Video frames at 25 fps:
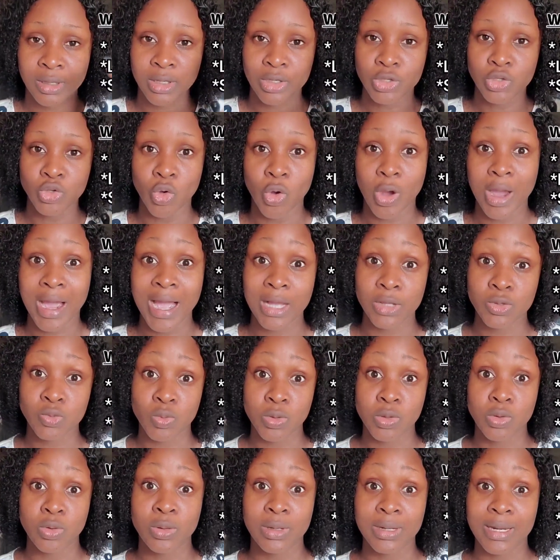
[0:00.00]
your house will
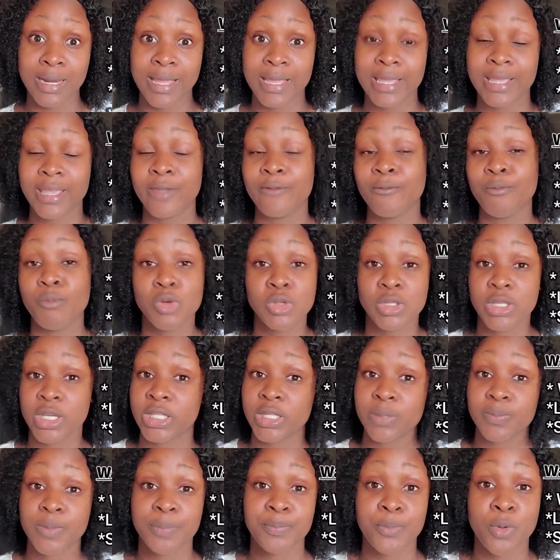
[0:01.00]
look like. In most cases,
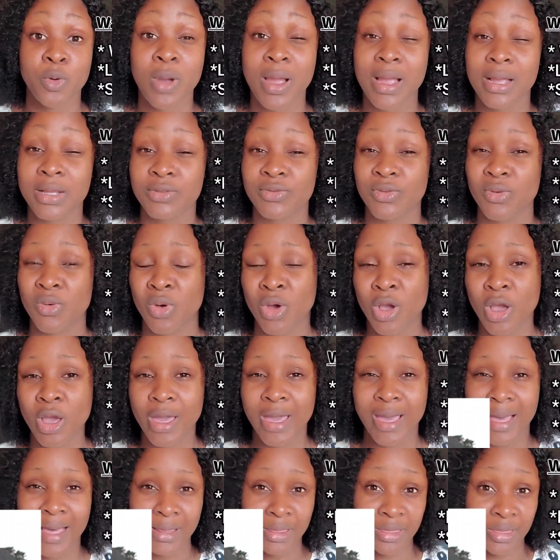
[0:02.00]
people ask for
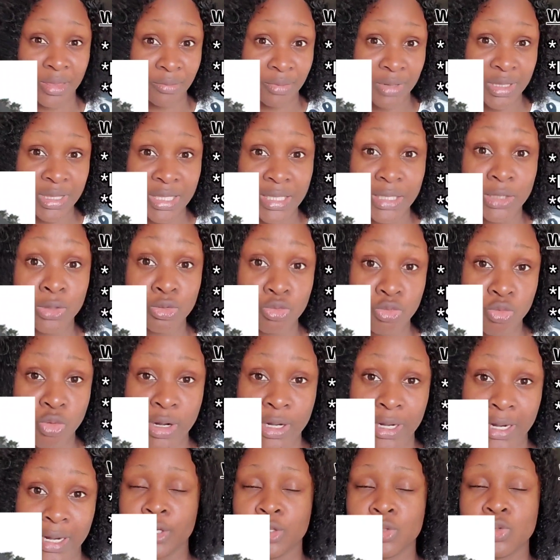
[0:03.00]
a 3D
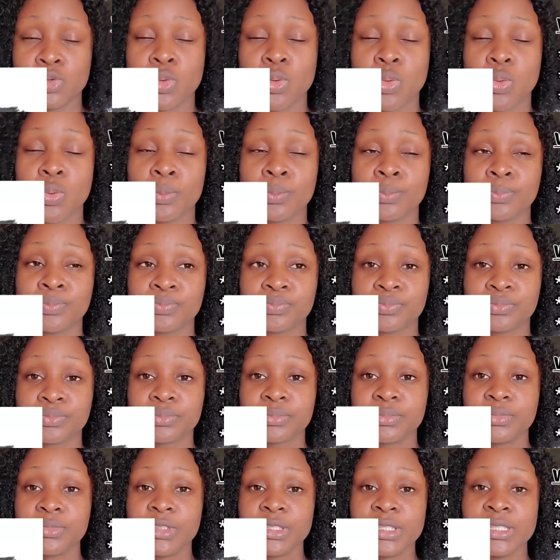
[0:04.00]
drawing, and so
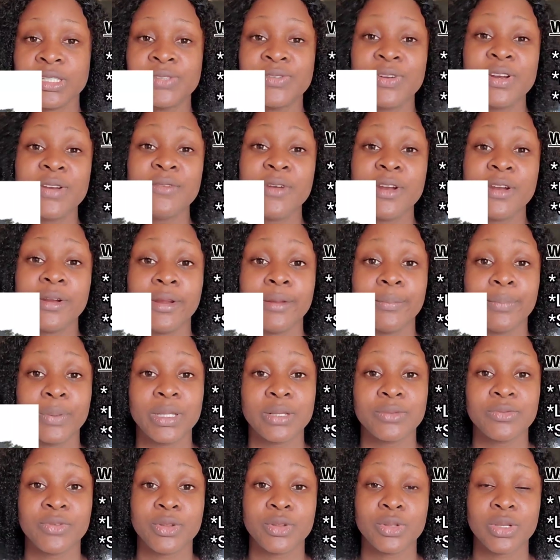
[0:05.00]
it's very, very
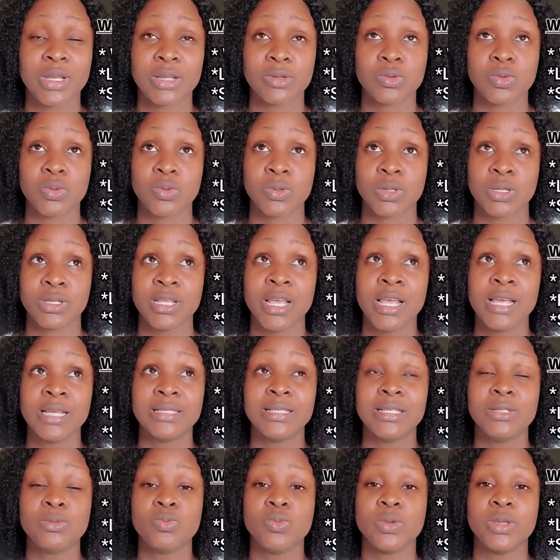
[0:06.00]
important for you to ask questions.
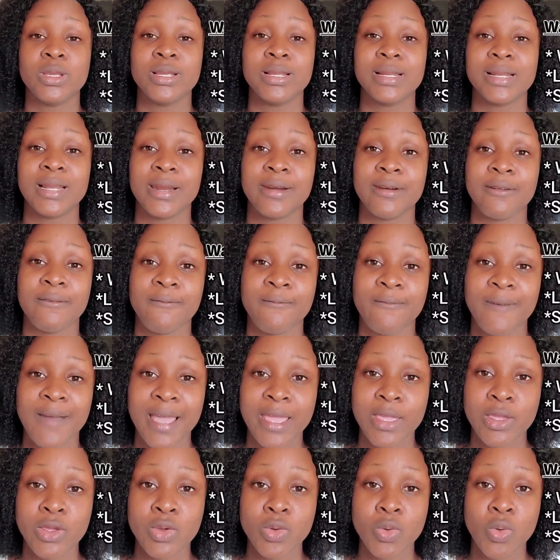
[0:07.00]
This will clarify
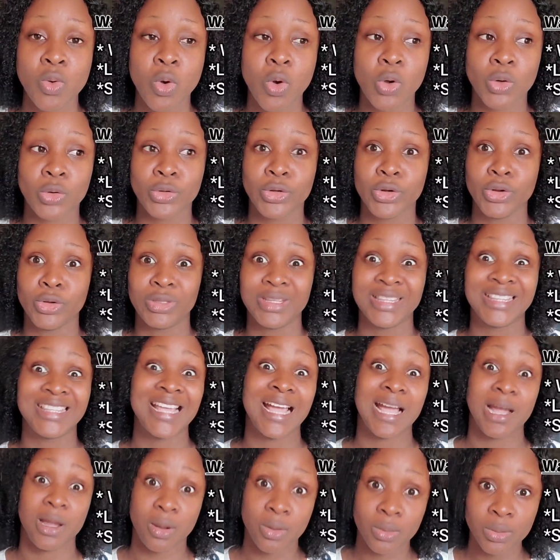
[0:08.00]
you on your
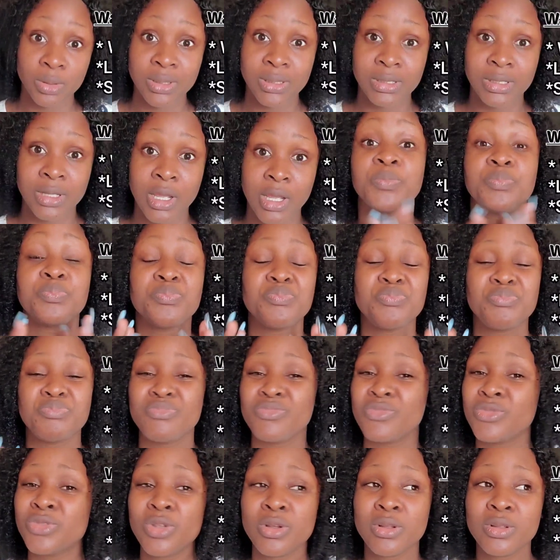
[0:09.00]
doubts.
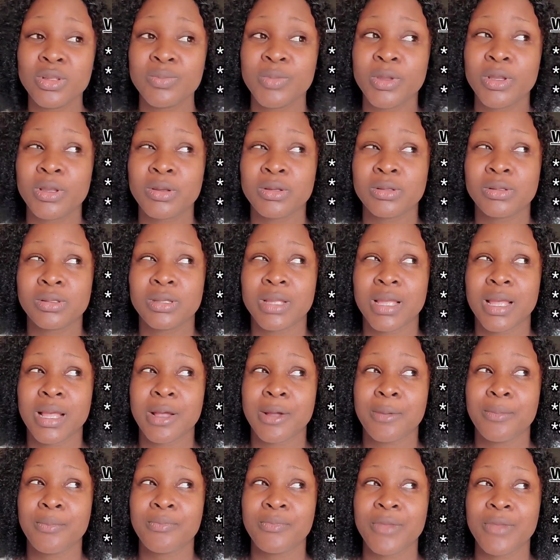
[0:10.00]
Don't, because
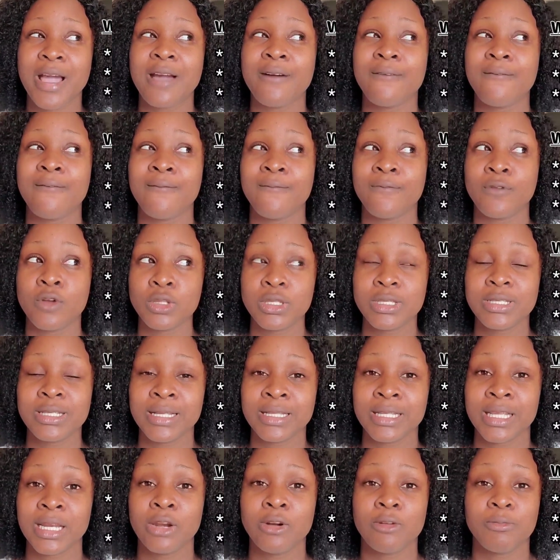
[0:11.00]
I've noticed that
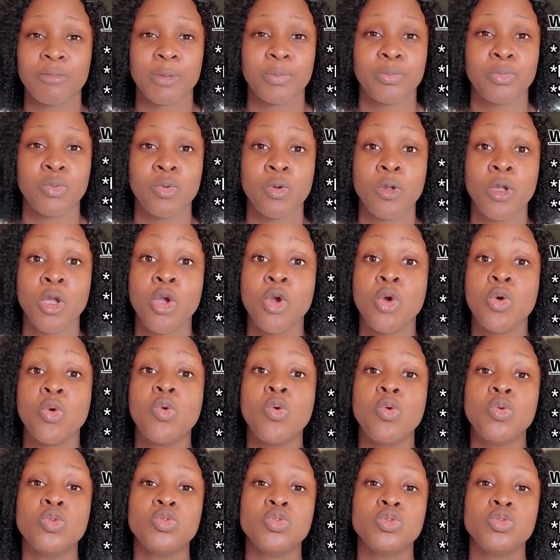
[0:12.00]
a lot of people who